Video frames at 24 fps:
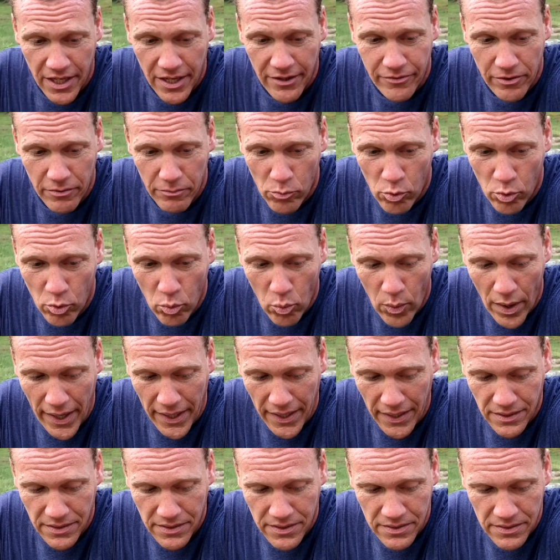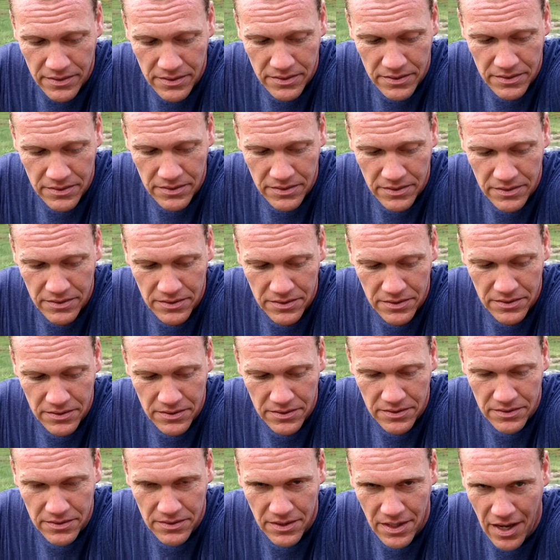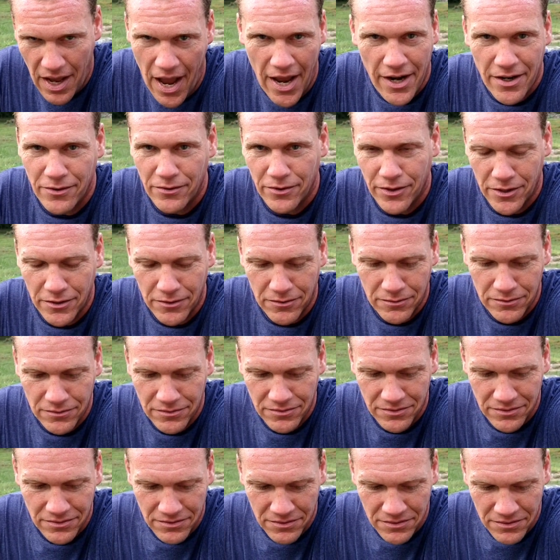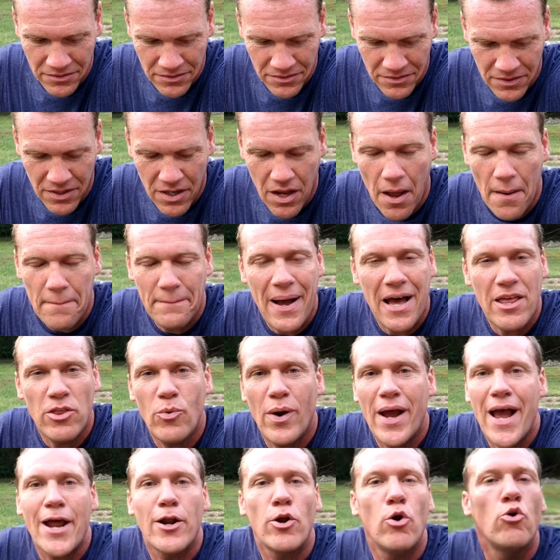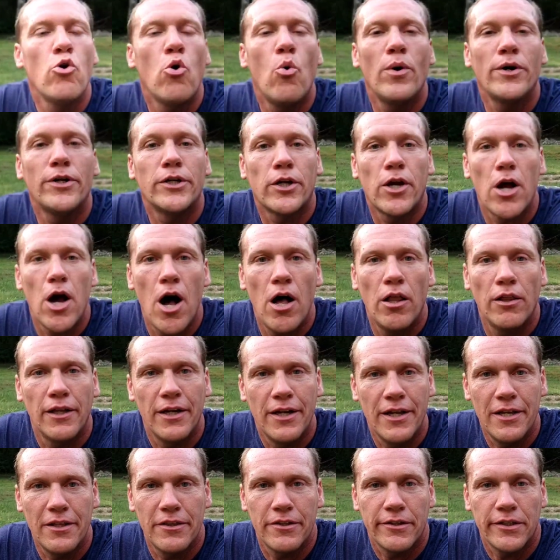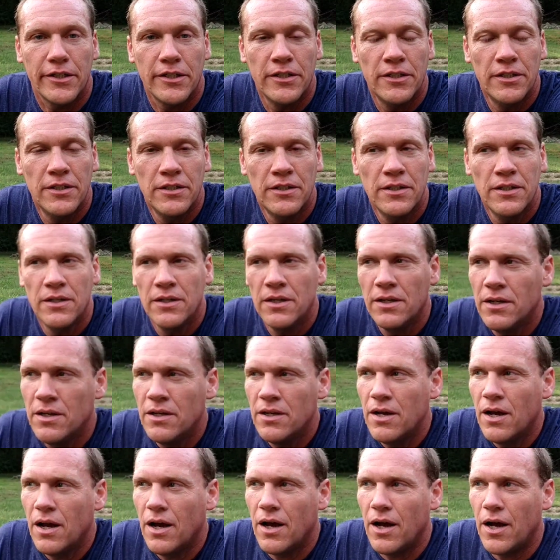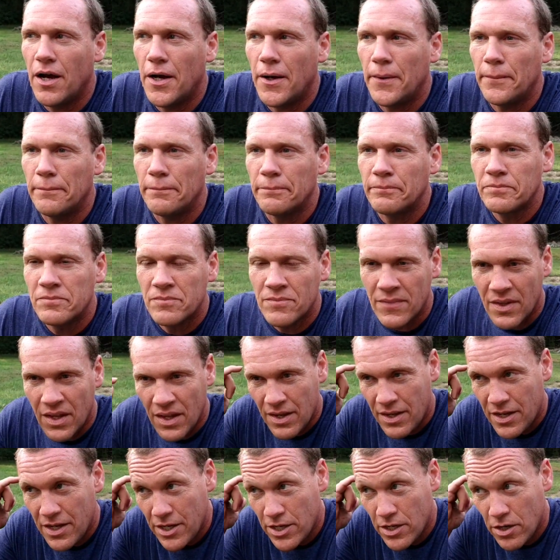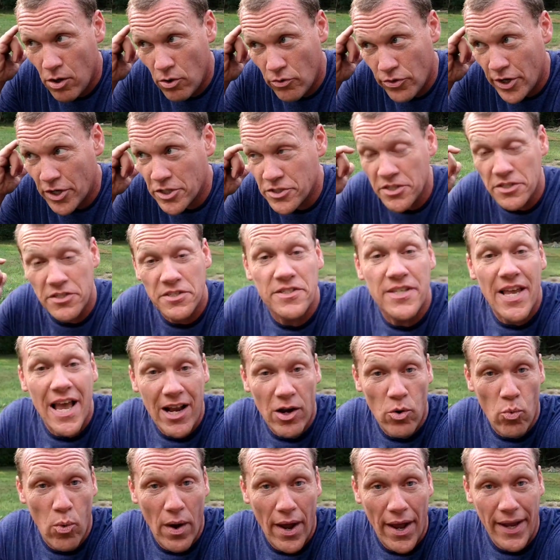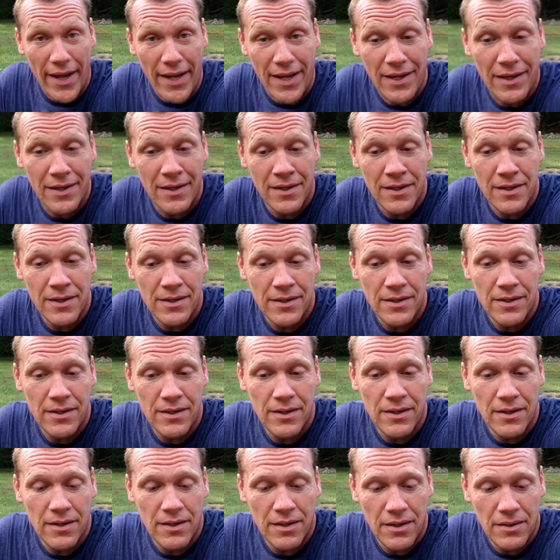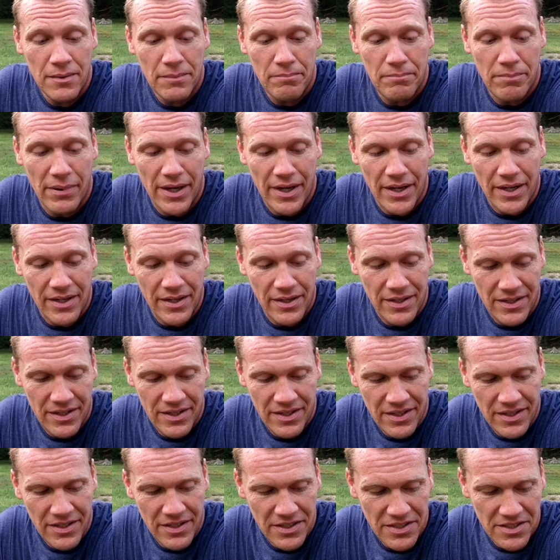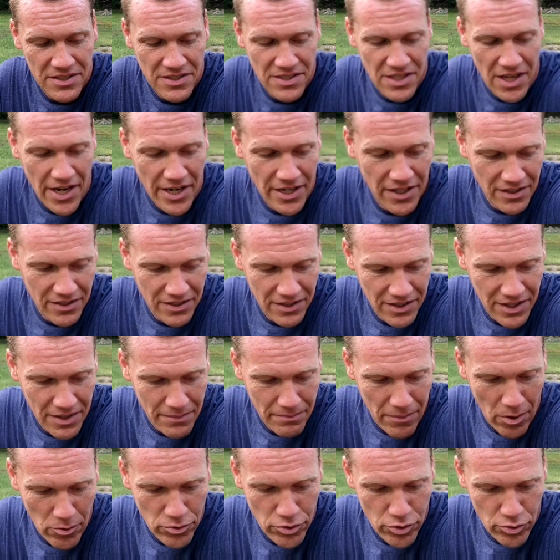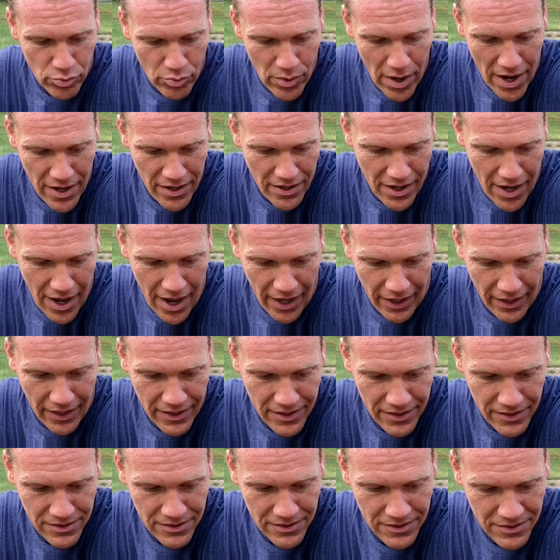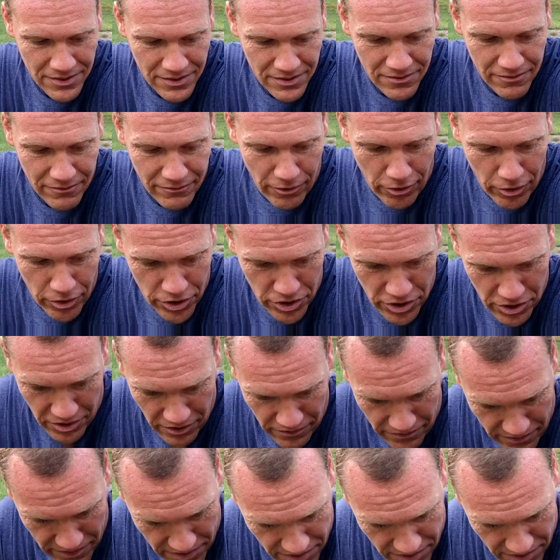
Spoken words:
to give it more weight? I don't know. By the way, I don't know what to call it either. You know, there's a Segway, but this is like the most redneck version